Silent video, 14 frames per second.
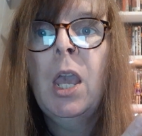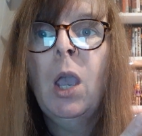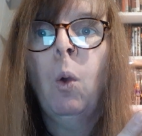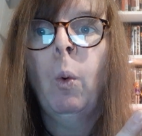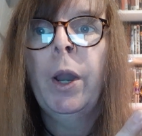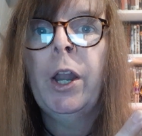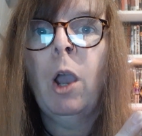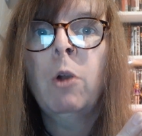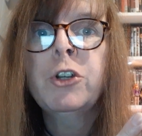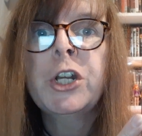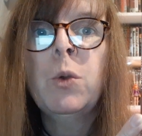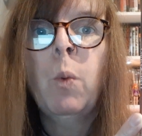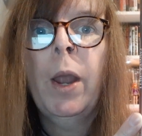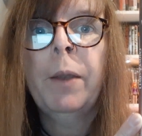When
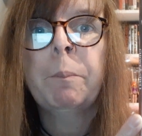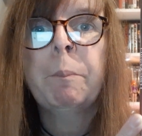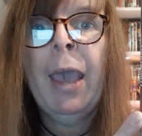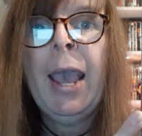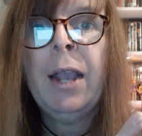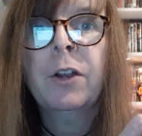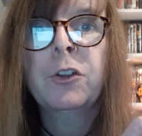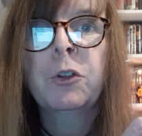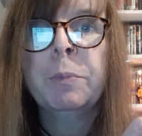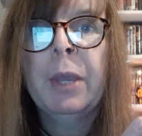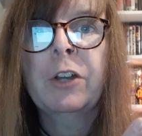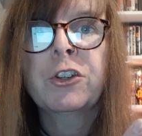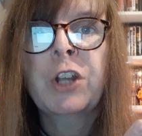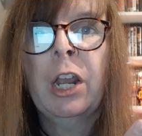Oshii went back to
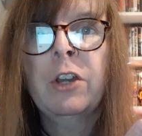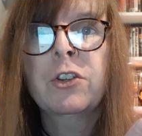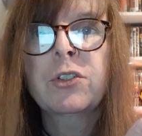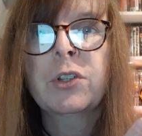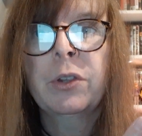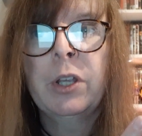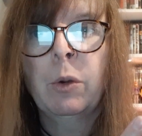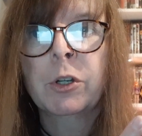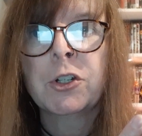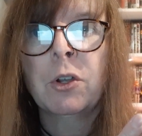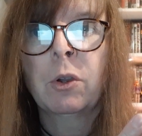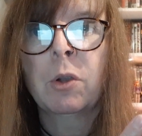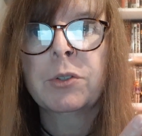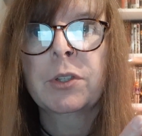make changes to the
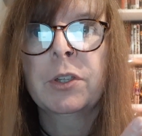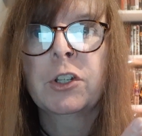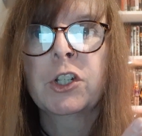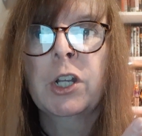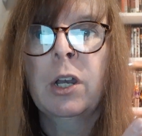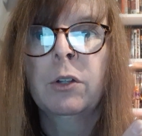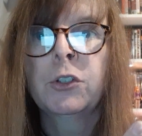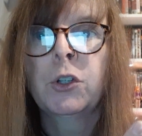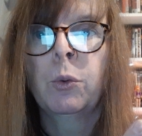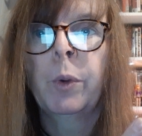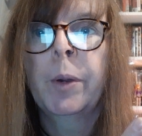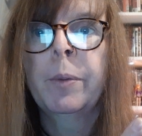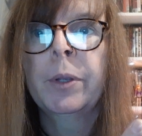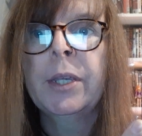original Ghost in the Shell to
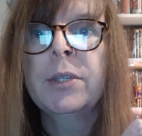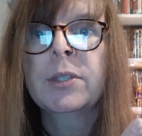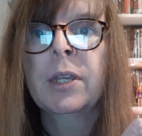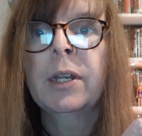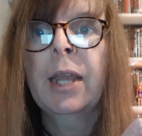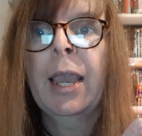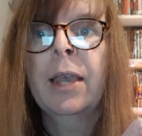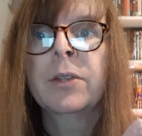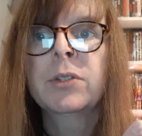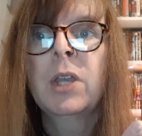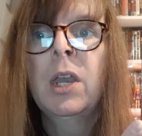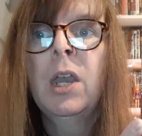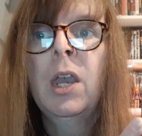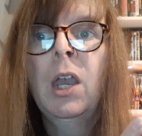re-release it as
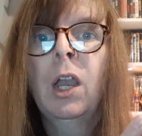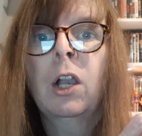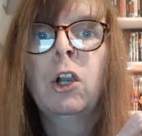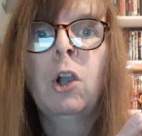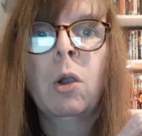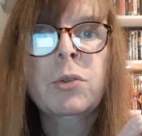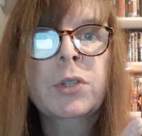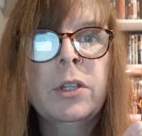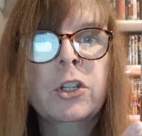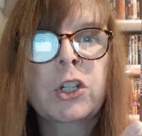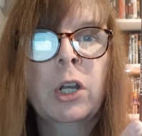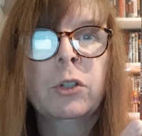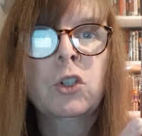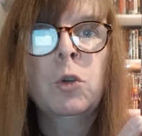Ghost in the
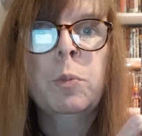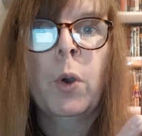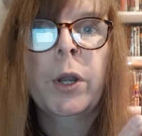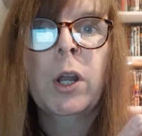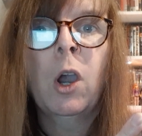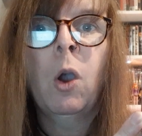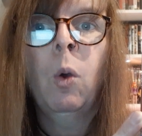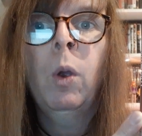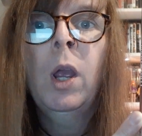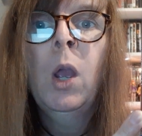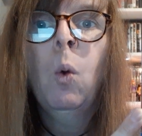Shell 2.0,